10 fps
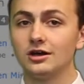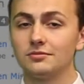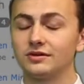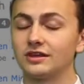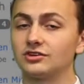
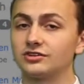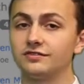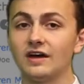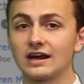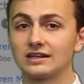but there's a
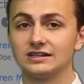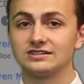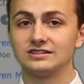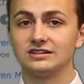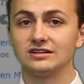fact
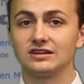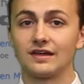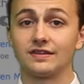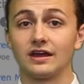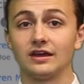listed
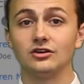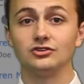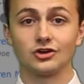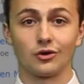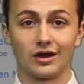that they
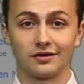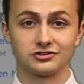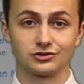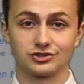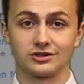don't have
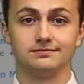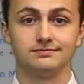children.